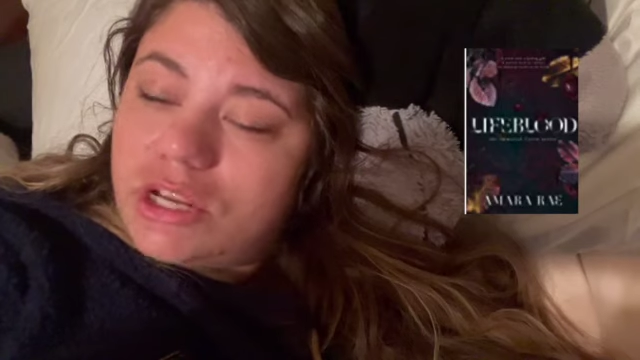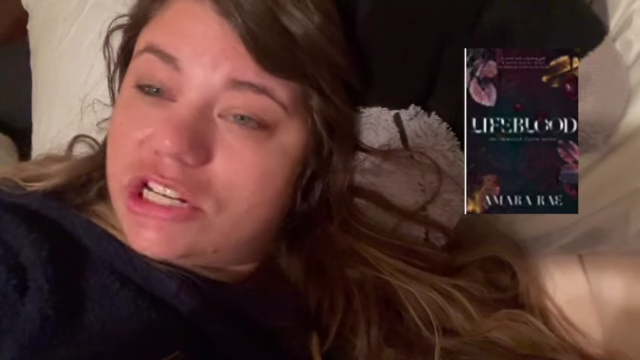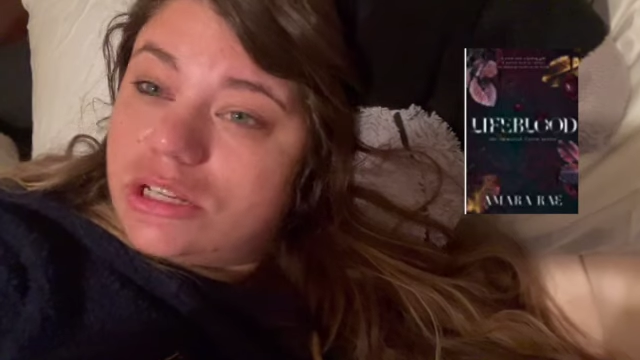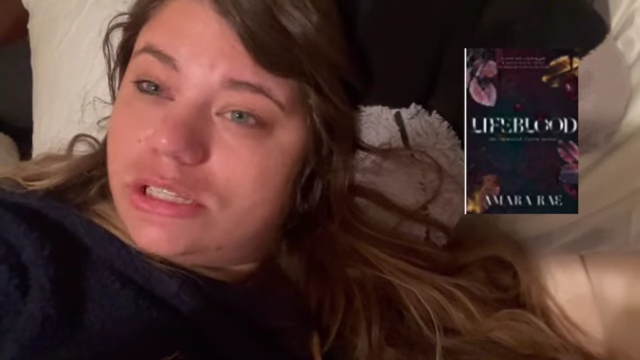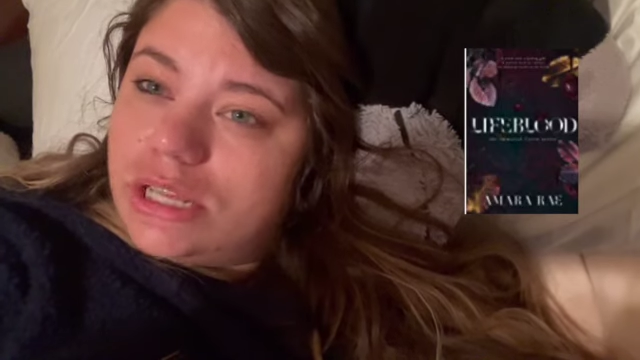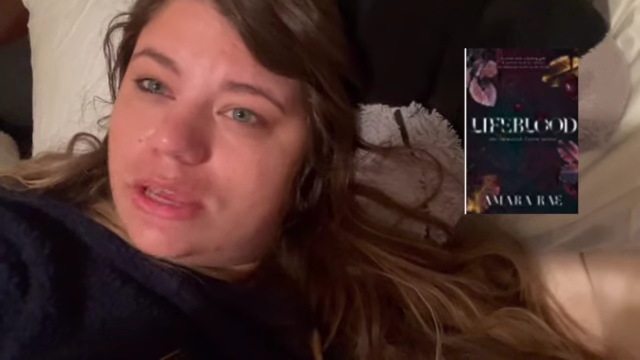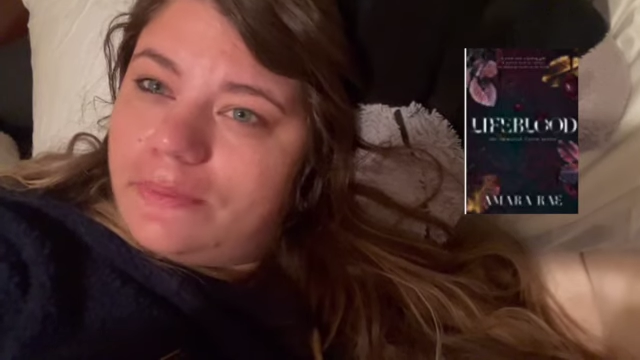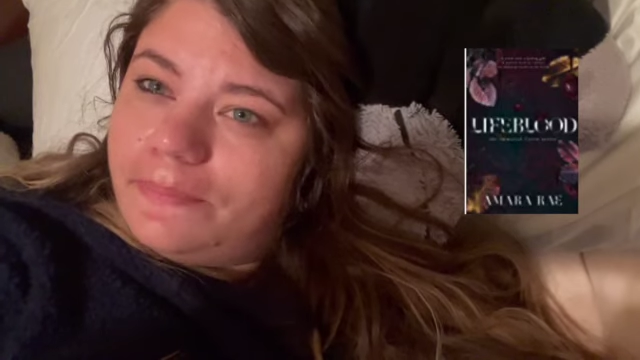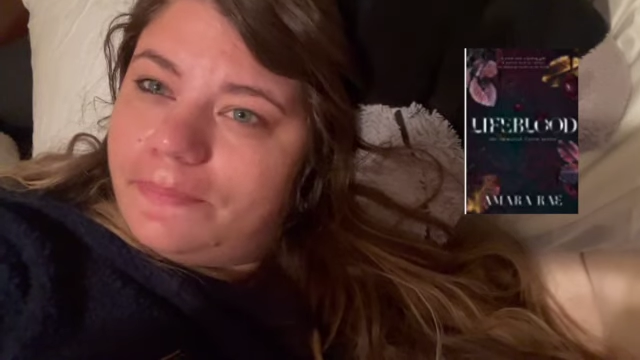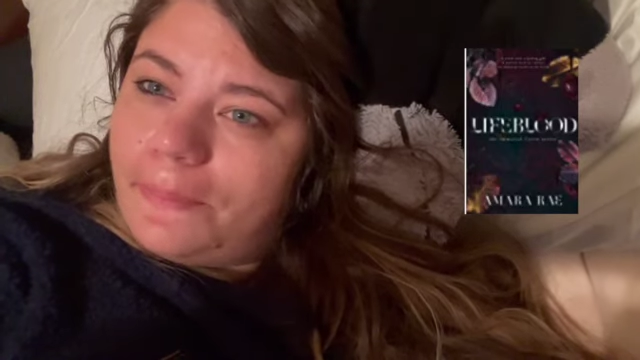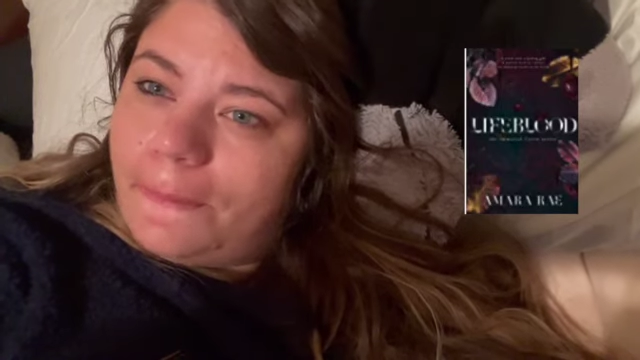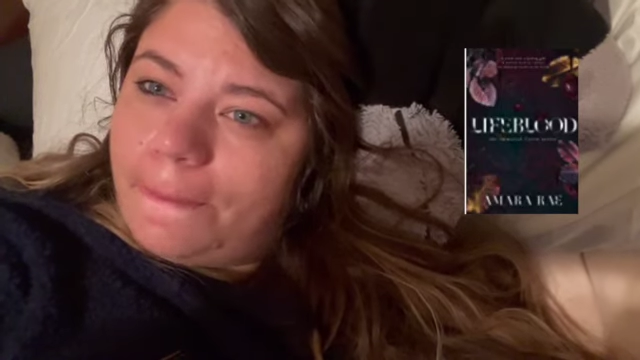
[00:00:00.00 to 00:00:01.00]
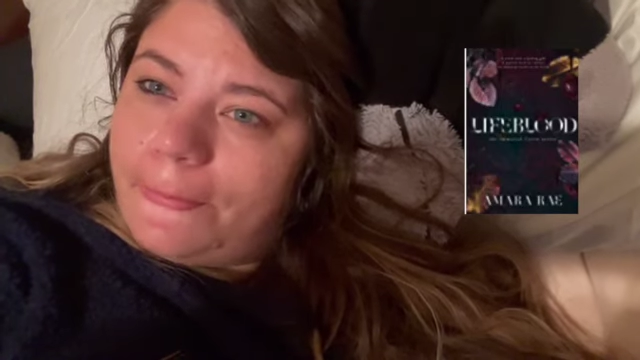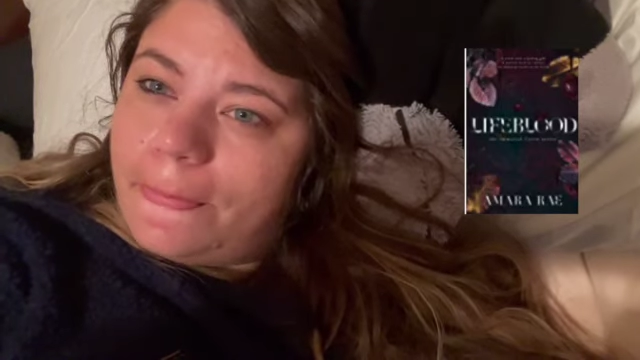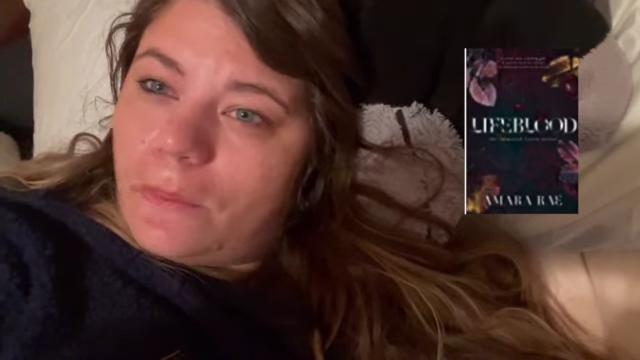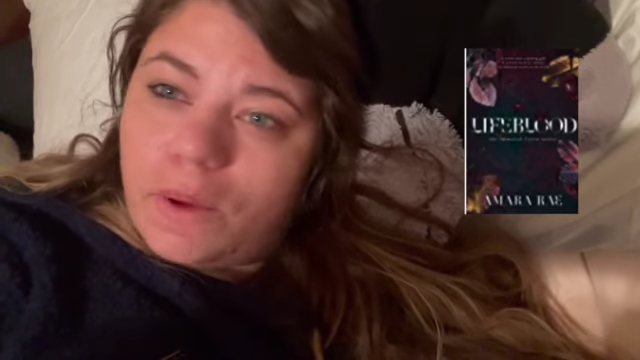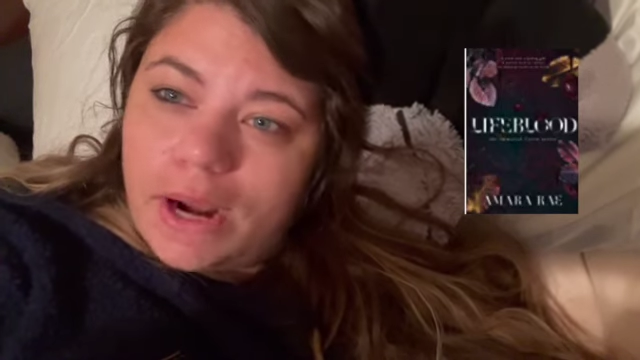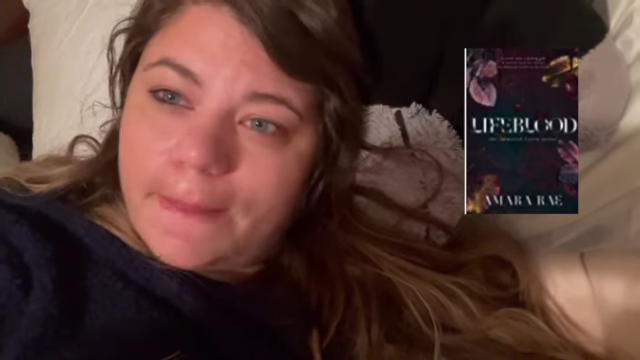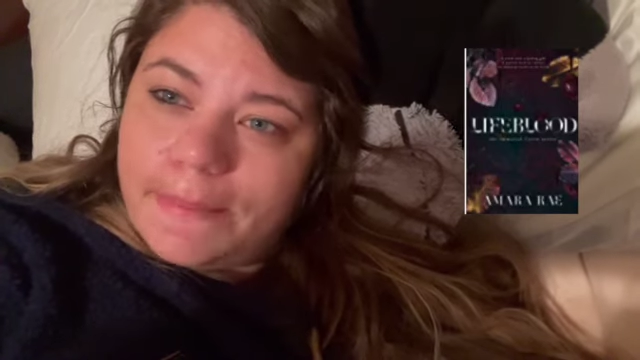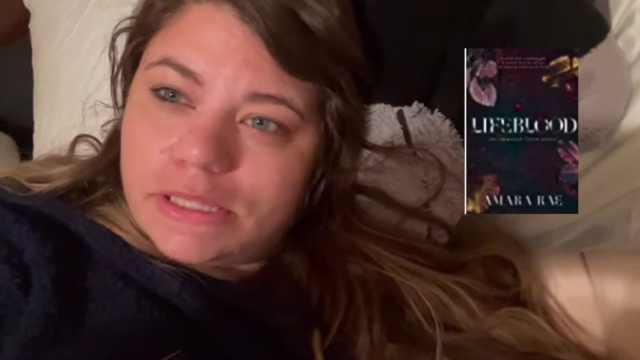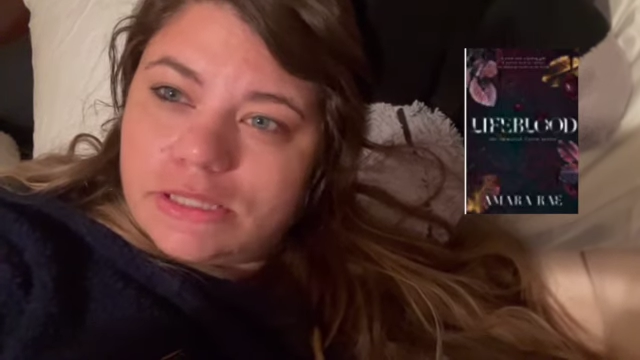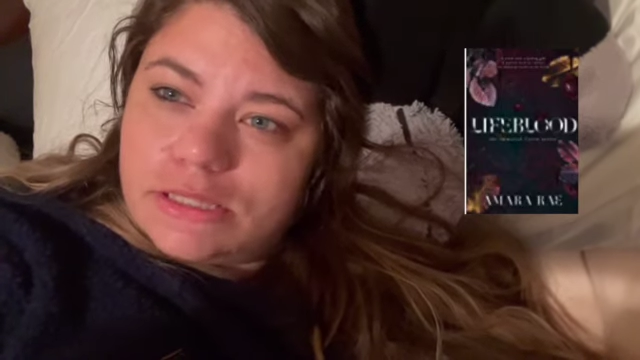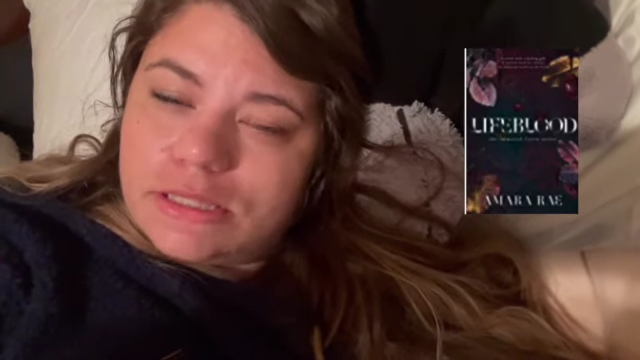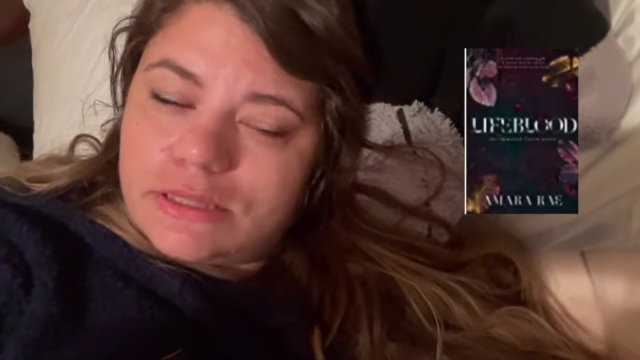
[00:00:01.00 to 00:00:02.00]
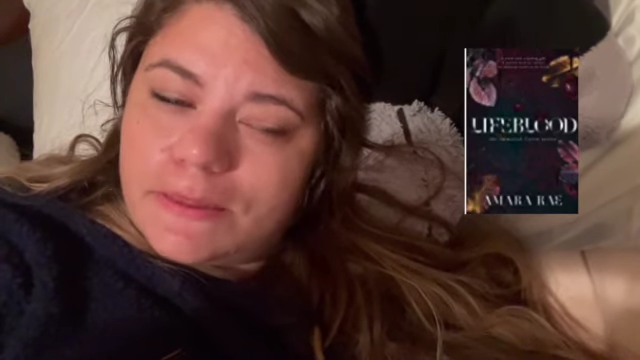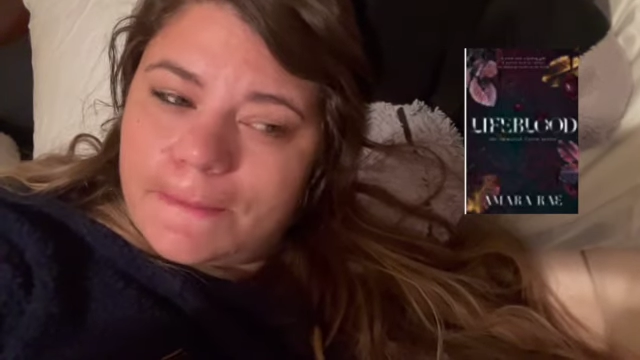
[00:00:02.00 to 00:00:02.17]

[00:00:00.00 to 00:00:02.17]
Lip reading: shall see what happens.